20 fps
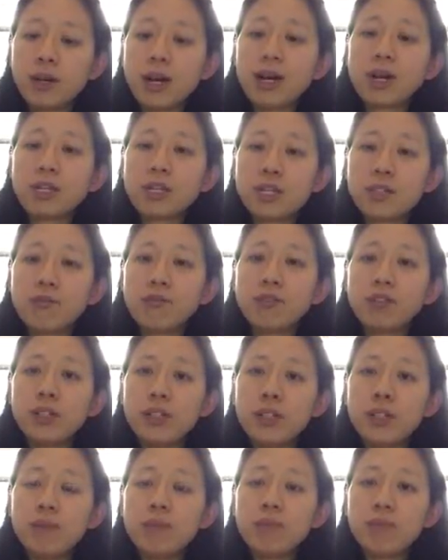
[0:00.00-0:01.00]

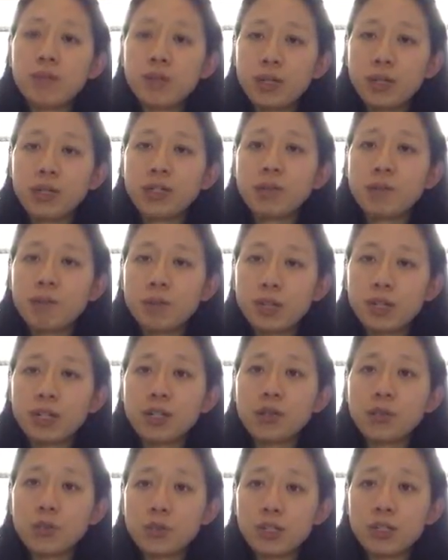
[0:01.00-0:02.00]
actively putting some
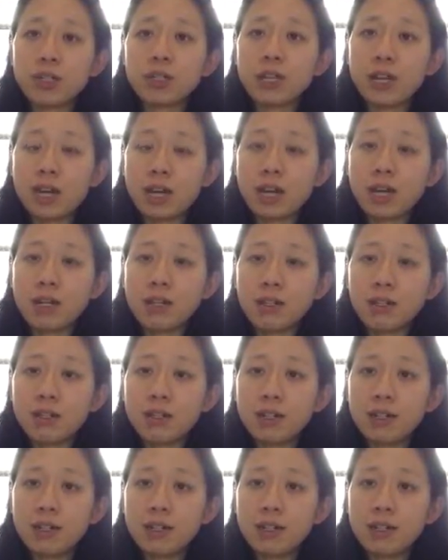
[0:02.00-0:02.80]
money towards that